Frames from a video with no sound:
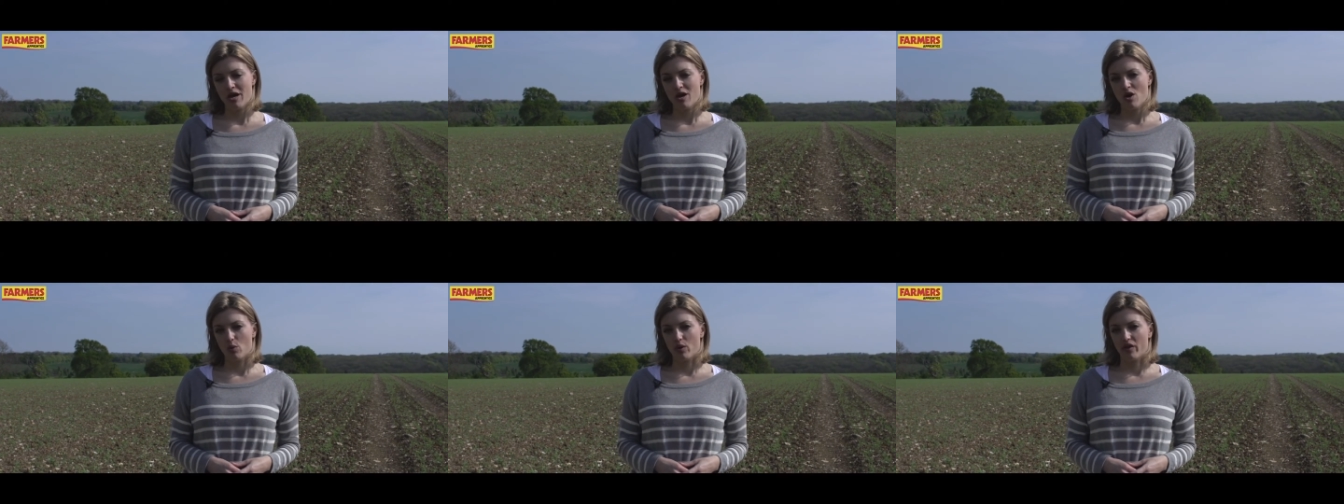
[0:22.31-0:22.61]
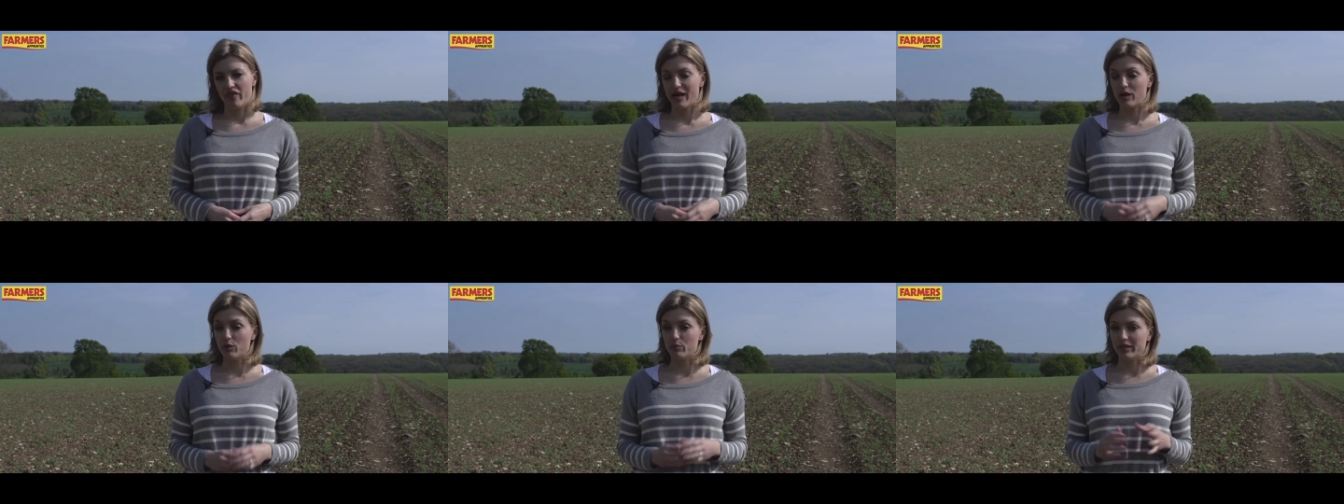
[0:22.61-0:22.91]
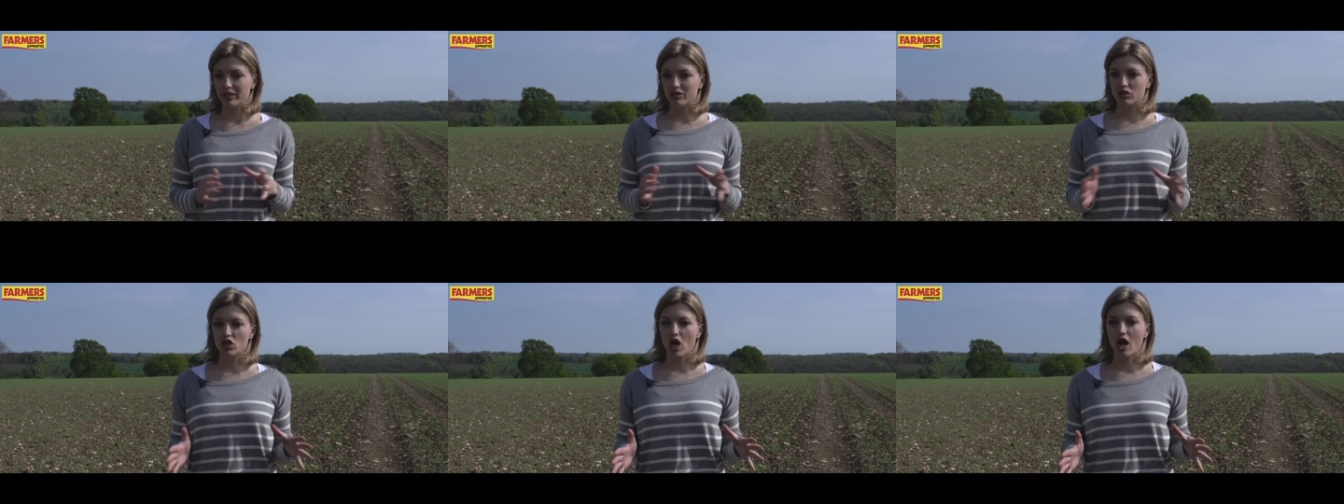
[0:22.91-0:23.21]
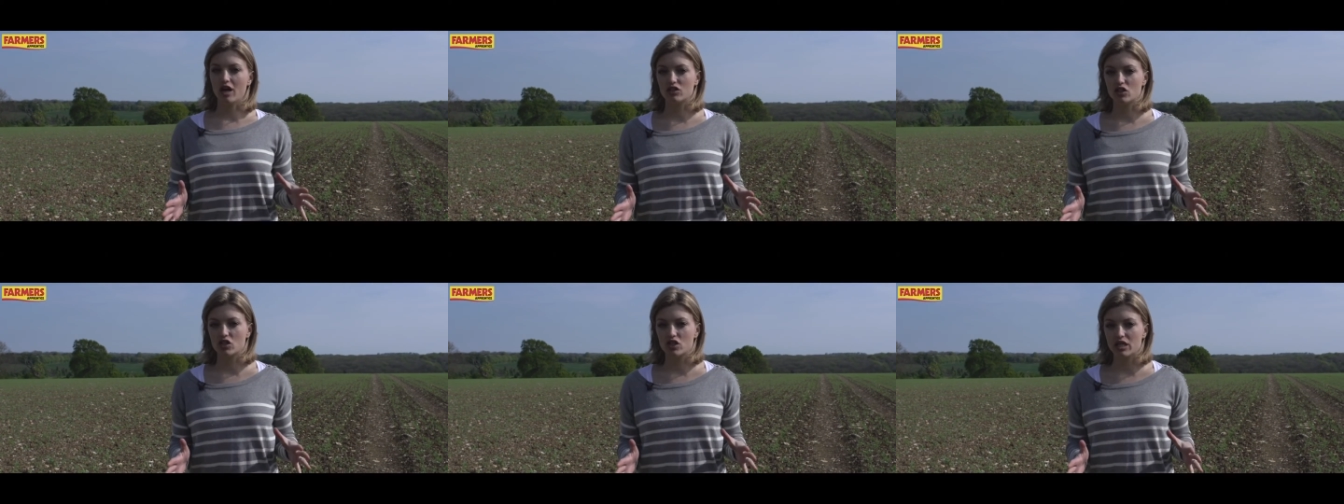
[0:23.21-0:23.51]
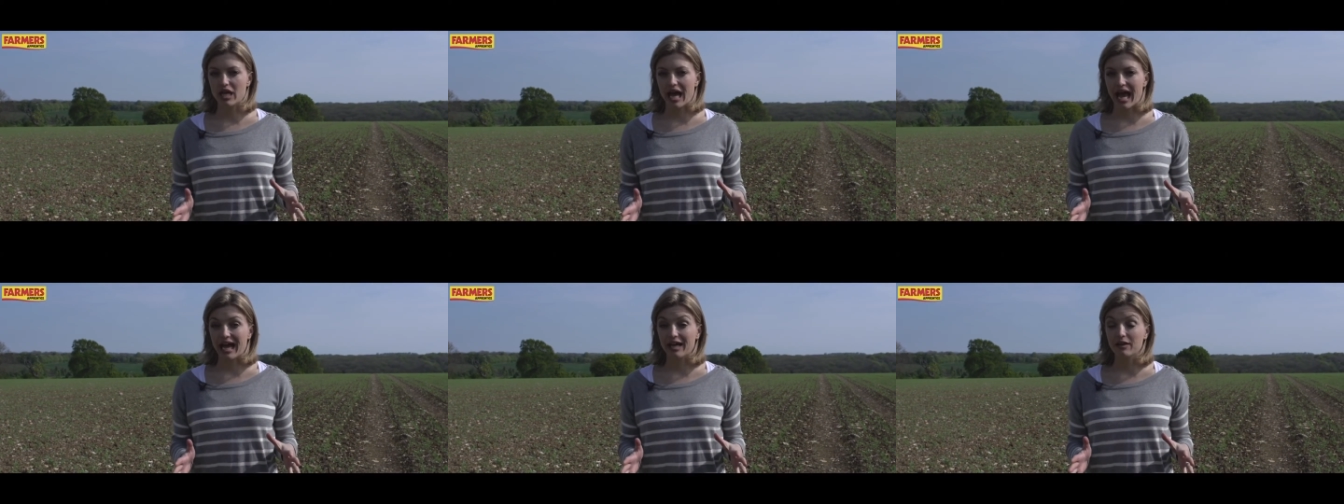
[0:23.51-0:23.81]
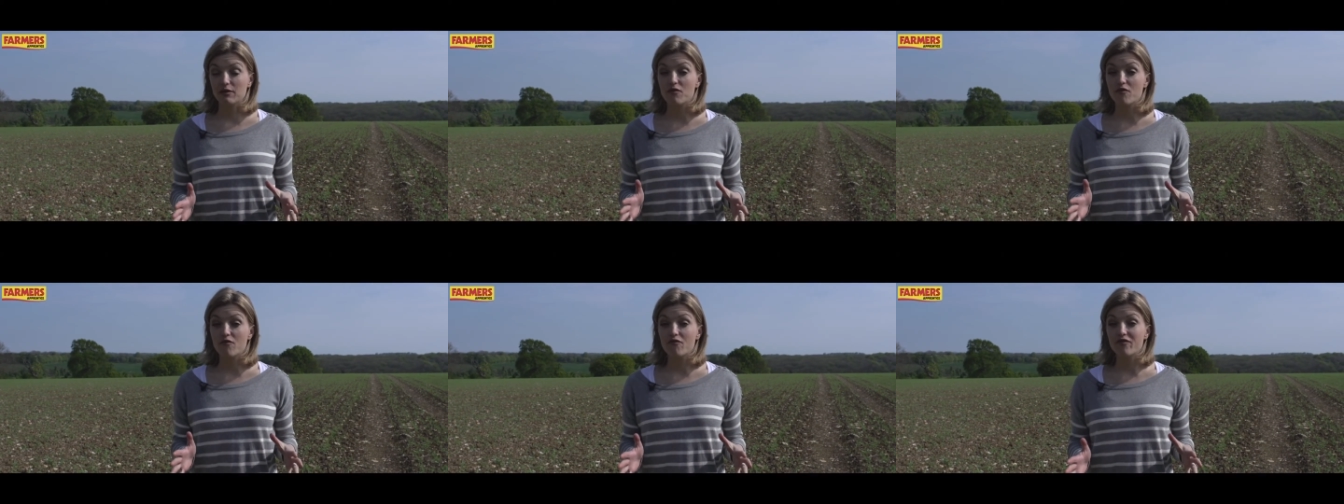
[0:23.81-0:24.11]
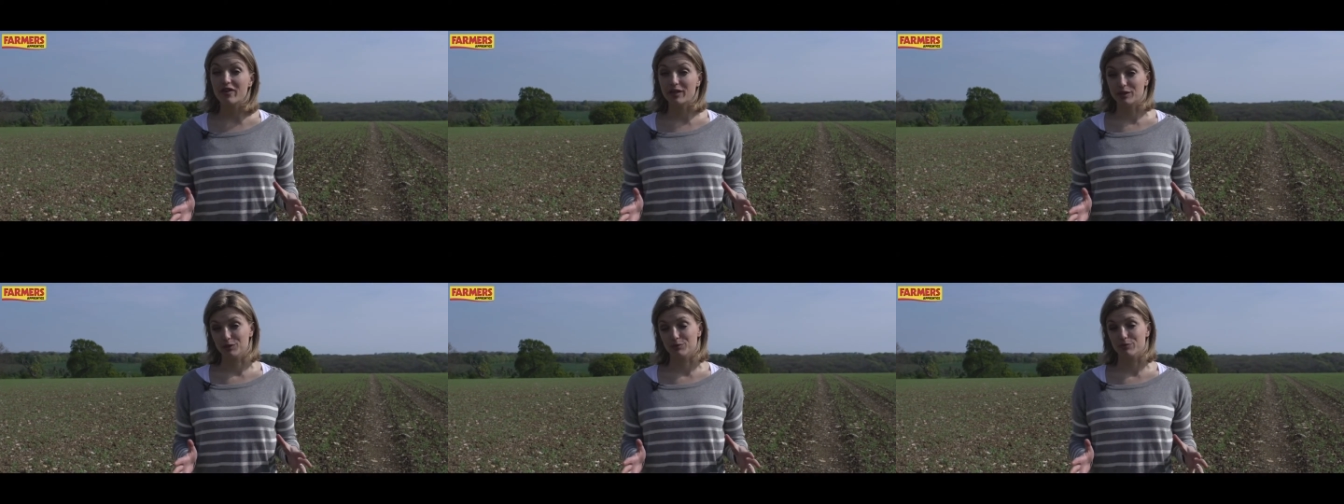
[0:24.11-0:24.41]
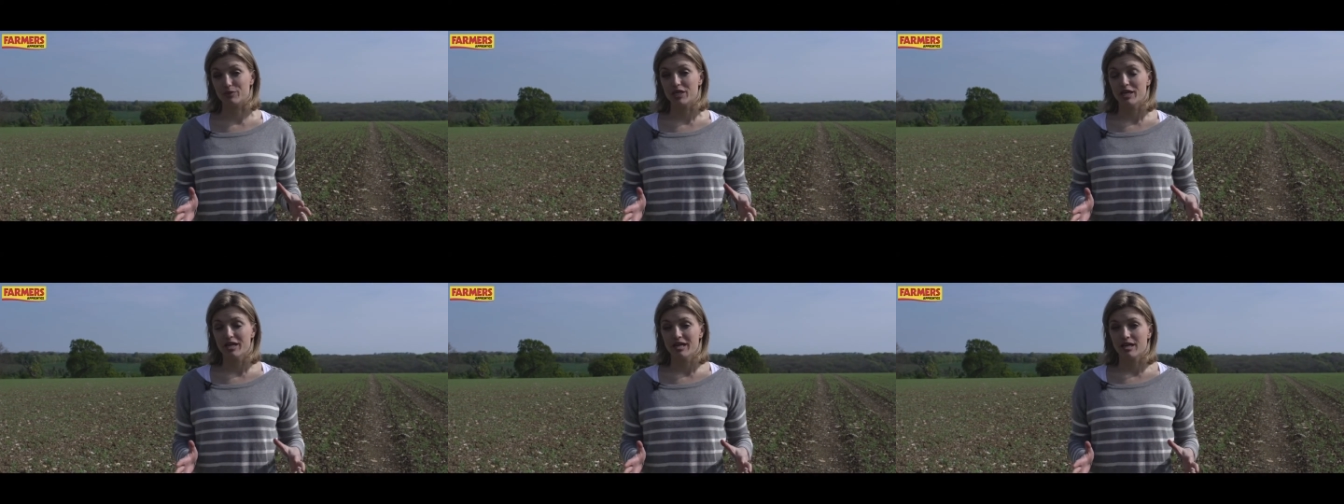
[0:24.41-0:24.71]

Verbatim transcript: where they'll be judged and filmed